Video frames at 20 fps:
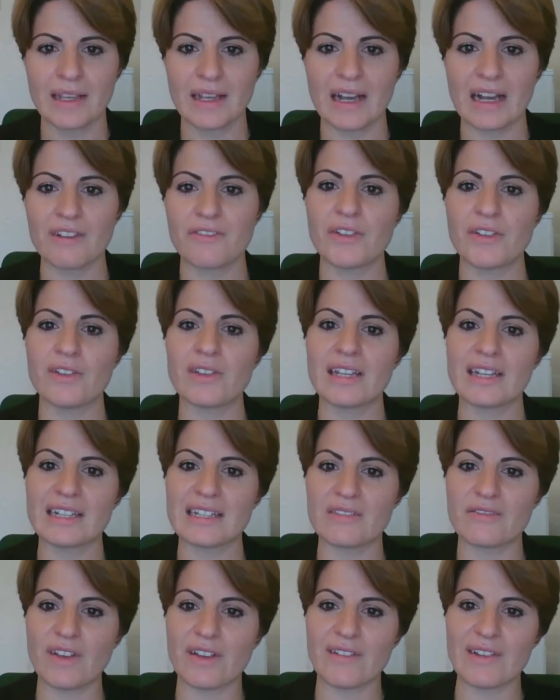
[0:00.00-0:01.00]
I feel that is
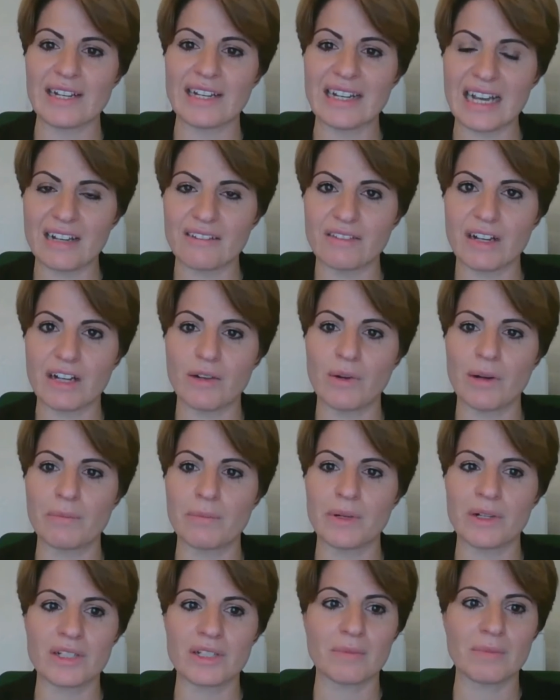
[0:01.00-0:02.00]
a very narrow and
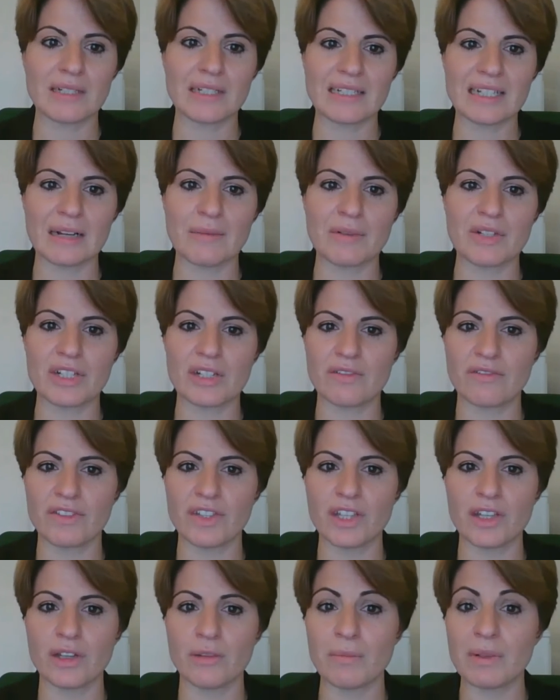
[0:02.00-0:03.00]
possibly damaging view,